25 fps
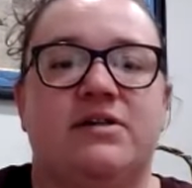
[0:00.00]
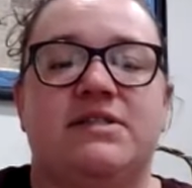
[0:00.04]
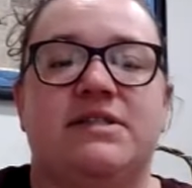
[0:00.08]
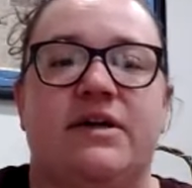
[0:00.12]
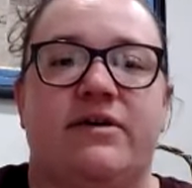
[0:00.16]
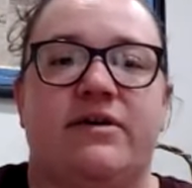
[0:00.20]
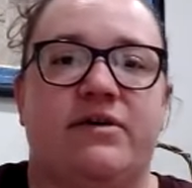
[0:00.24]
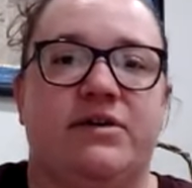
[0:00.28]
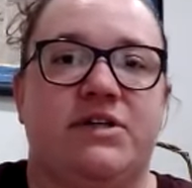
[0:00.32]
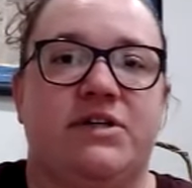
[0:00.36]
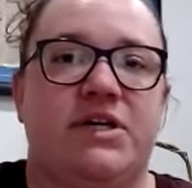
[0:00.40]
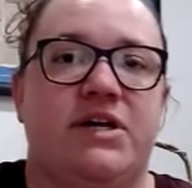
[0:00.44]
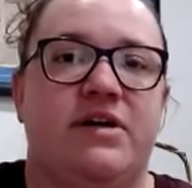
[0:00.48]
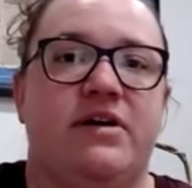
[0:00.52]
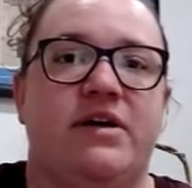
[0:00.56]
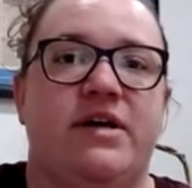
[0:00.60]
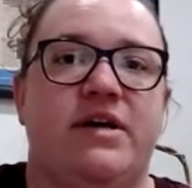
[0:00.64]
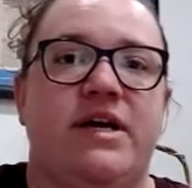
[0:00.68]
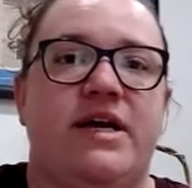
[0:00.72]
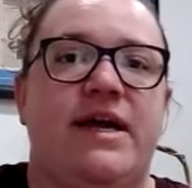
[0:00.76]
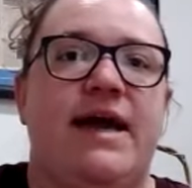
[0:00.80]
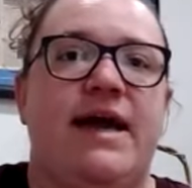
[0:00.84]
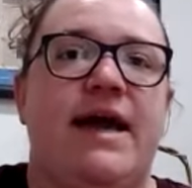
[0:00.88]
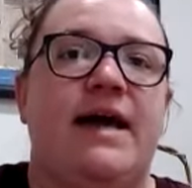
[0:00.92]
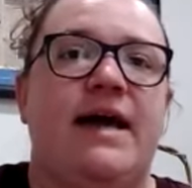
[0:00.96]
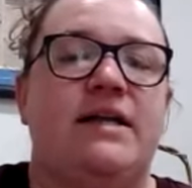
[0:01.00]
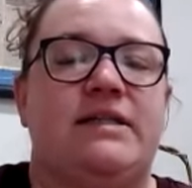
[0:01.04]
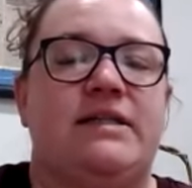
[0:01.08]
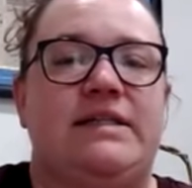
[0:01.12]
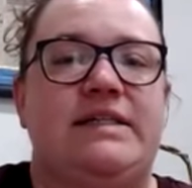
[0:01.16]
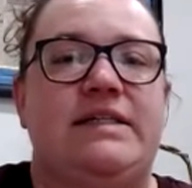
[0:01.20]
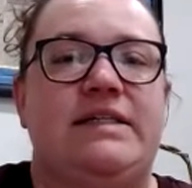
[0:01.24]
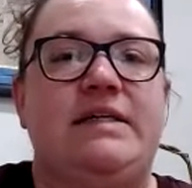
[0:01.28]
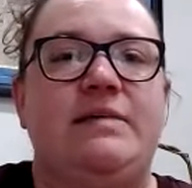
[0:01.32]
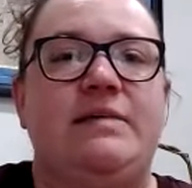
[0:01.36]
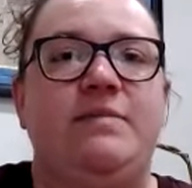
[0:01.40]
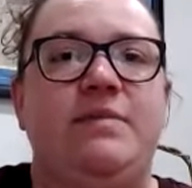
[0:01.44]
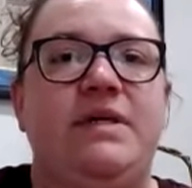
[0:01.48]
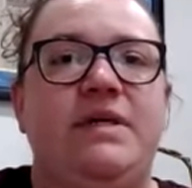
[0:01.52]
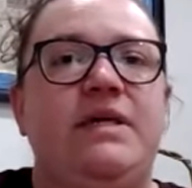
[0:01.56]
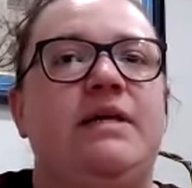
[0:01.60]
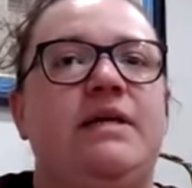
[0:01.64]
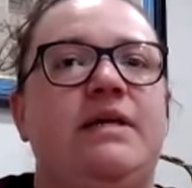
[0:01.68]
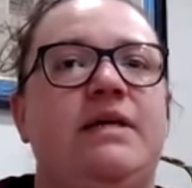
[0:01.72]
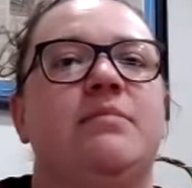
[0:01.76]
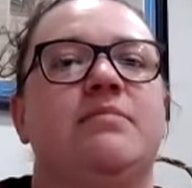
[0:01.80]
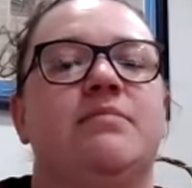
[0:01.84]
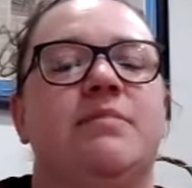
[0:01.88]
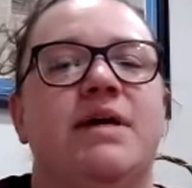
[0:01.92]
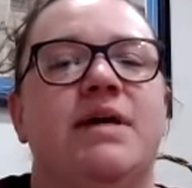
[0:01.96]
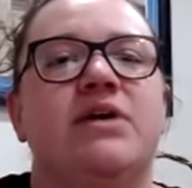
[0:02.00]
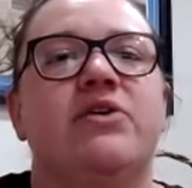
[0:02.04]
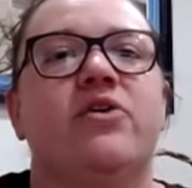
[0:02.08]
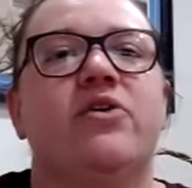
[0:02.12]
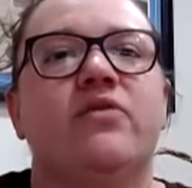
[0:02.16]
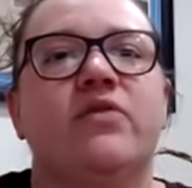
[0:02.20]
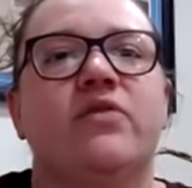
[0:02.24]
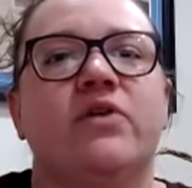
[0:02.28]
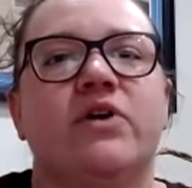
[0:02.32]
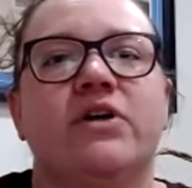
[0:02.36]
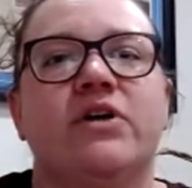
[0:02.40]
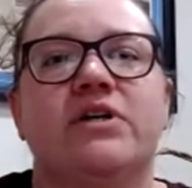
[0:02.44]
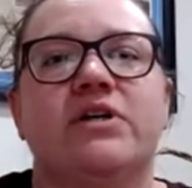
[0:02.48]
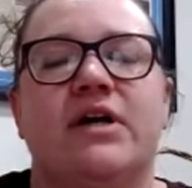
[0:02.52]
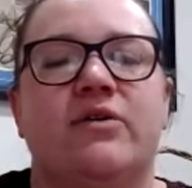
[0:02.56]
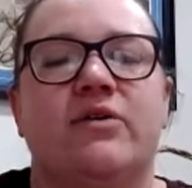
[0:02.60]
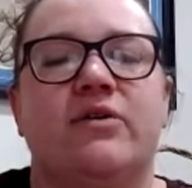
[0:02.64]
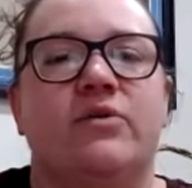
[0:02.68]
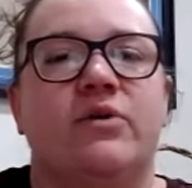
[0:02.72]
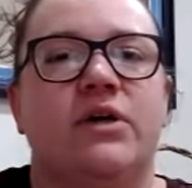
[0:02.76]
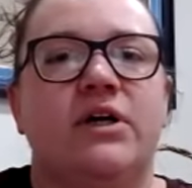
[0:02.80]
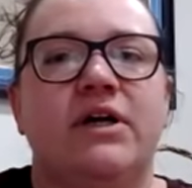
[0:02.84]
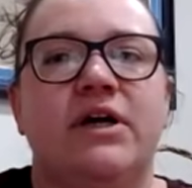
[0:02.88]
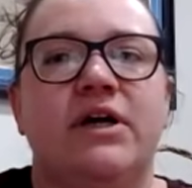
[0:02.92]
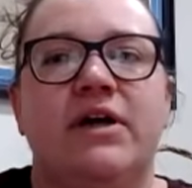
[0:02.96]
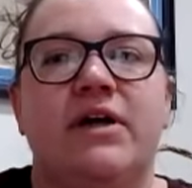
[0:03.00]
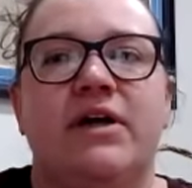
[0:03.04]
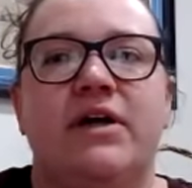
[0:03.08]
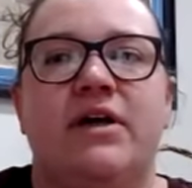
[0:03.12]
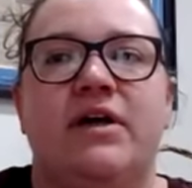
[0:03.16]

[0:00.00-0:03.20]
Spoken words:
secretary@tbmakeover.org.